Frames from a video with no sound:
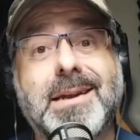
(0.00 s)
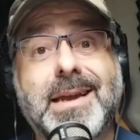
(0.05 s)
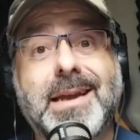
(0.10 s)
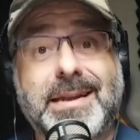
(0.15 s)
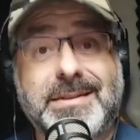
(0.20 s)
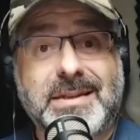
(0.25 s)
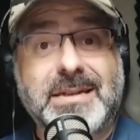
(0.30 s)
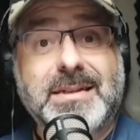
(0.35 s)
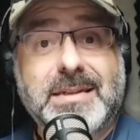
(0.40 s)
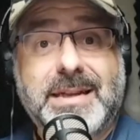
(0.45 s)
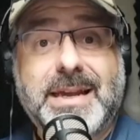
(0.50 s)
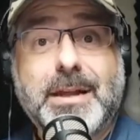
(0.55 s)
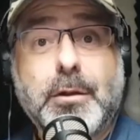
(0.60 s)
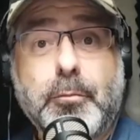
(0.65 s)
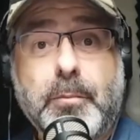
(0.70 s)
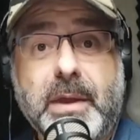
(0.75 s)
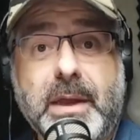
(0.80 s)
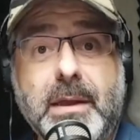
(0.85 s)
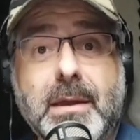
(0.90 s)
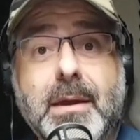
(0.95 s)
it didn't kill
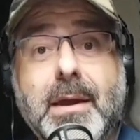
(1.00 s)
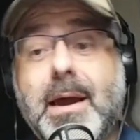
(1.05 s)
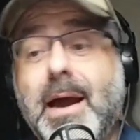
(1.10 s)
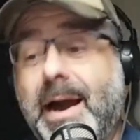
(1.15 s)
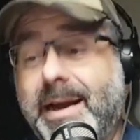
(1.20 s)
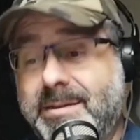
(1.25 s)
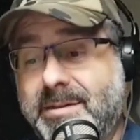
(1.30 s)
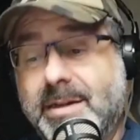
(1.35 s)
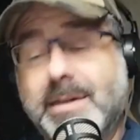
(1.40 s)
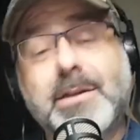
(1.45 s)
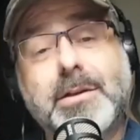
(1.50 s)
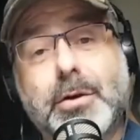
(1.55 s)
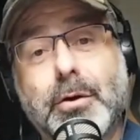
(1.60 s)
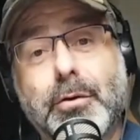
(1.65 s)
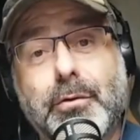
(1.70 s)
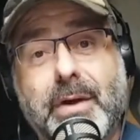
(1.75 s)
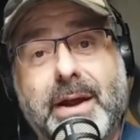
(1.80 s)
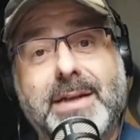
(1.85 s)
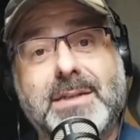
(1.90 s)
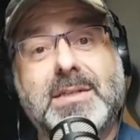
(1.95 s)
me. I didn't go
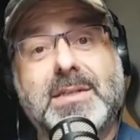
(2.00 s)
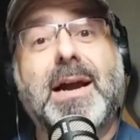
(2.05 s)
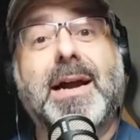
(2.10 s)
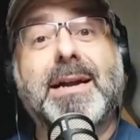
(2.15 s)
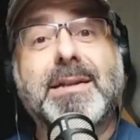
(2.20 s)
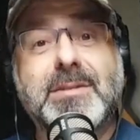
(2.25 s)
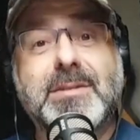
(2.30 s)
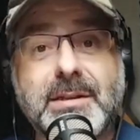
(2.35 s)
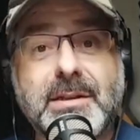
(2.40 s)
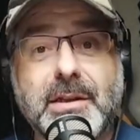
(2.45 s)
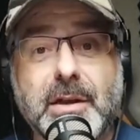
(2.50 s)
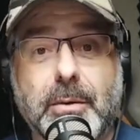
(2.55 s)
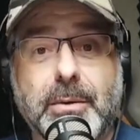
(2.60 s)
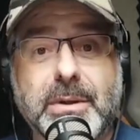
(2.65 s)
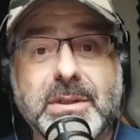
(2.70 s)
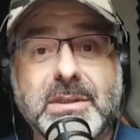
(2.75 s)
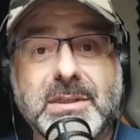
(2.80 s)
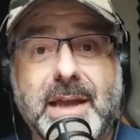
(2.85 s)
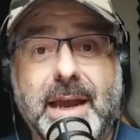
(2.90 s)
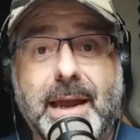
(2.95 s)
crazy. I didn't go
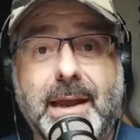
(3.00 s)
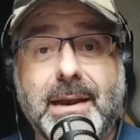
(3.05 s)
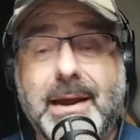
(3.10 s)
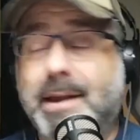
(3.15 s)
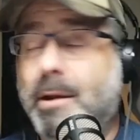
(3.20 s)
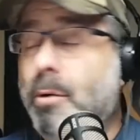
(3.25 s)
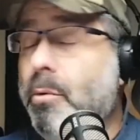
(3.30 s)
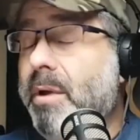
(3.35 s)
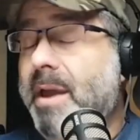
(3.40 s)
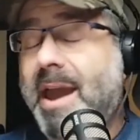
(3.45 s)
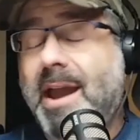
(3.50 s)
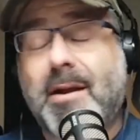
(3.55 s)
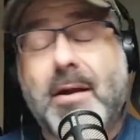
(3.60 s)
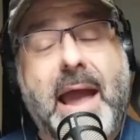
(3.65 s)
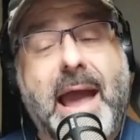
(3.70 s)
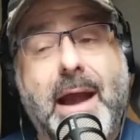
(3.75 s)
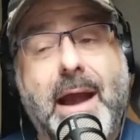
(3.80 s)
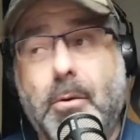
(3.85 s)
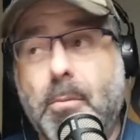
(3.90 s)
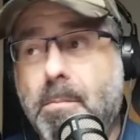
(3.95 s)
insane. I don't care
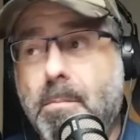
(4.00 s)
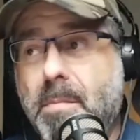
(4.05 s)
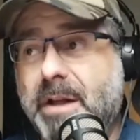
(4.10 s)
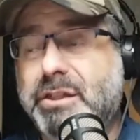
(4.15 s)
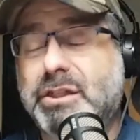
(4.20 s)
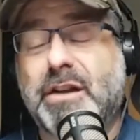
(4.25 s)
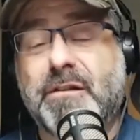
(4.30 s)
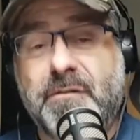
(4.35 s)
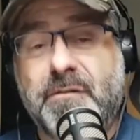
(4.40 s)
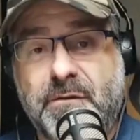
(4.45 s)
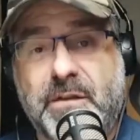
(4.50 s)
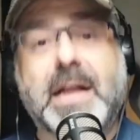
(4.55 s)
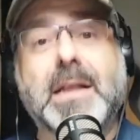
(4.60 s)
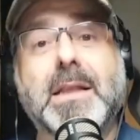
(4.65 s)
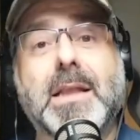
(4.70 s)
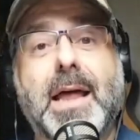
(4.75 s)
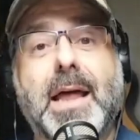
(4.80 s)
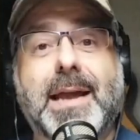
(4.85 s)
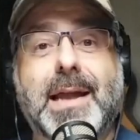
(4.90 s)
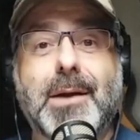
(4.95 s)
how much it
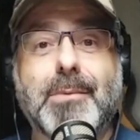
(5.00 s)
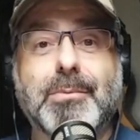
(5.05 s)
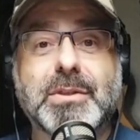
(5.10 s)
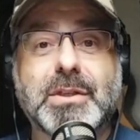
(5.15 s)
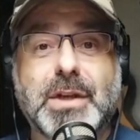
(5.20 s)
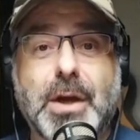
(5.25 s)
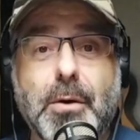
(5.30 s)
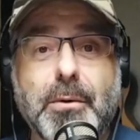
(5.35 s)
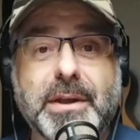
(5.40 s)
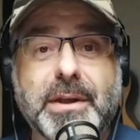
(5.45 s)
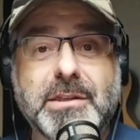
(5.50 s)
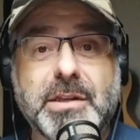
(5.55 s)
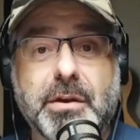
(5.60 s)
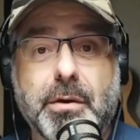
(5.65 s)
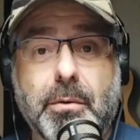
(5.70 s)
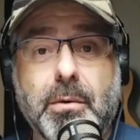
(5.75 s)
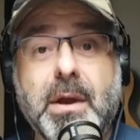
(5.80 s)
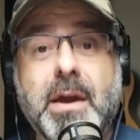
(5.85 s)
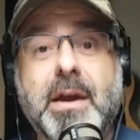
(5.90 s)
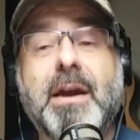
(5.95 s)
felt like I was going
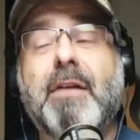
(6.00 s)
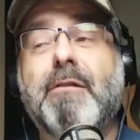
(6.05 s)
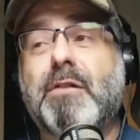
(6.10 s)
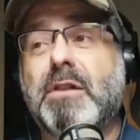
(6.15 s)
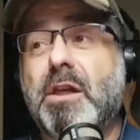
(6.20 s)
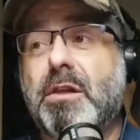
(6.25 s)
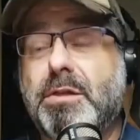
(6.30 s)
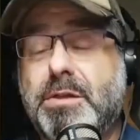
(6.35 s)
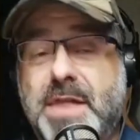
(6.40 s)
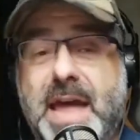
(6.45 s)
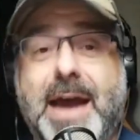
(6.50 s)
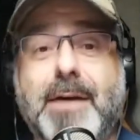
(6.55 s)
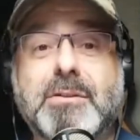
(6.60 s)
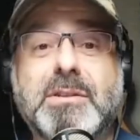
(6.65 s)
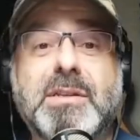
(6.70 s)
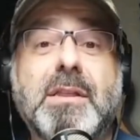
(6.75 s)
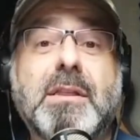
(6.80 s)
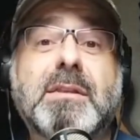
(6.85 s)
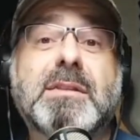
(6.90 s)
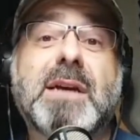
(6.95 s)
to. For the
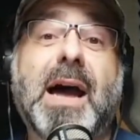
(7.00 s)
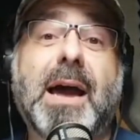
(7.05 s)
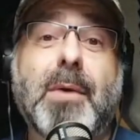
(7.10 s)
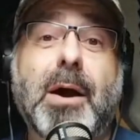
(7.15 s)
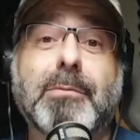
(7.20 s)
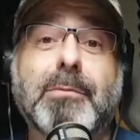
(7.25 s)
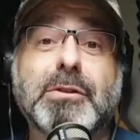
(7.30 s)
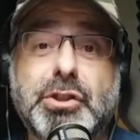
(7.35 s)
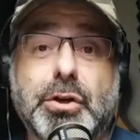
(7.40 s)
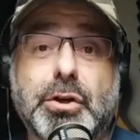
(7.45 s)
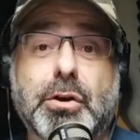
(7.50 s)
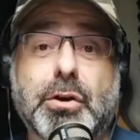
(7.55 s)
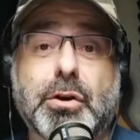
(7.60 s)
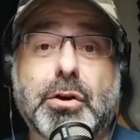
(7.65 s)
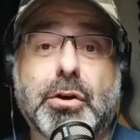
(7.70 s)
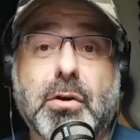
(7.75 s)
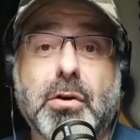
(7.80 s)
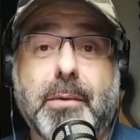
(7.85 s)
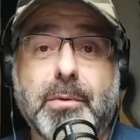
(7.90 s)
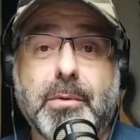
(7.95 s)
thousandth time, I was
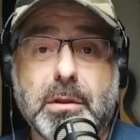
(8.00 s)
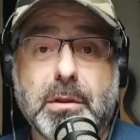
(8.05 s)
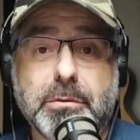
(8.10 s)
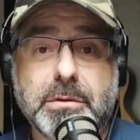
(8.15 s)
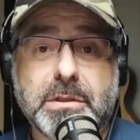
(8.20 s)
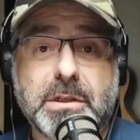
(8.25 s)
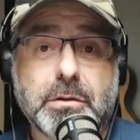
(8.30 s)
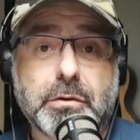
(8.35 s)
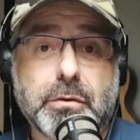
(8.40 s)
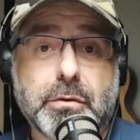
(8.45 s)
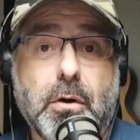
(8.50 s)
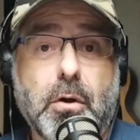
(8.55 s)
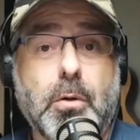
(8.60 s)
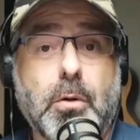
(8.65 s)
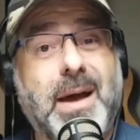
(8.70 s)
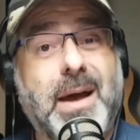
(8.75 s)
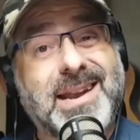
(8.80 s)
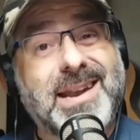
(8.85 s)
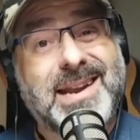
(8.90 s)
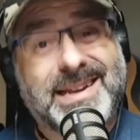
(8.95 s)
sure I would lose control
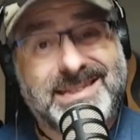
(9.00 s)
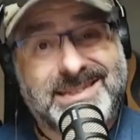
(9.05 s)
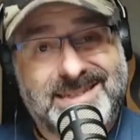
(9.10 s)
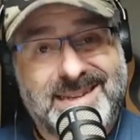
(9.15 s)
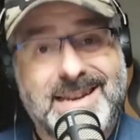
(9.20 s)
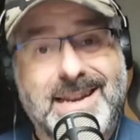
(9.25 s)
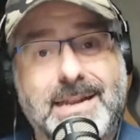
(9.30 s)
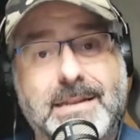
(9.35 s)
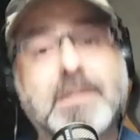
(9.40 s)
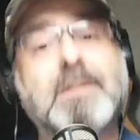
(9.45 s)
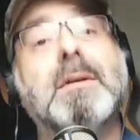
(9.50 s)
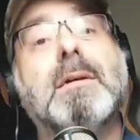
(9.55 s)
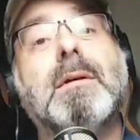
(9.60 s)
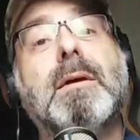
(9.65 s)
and I didn't.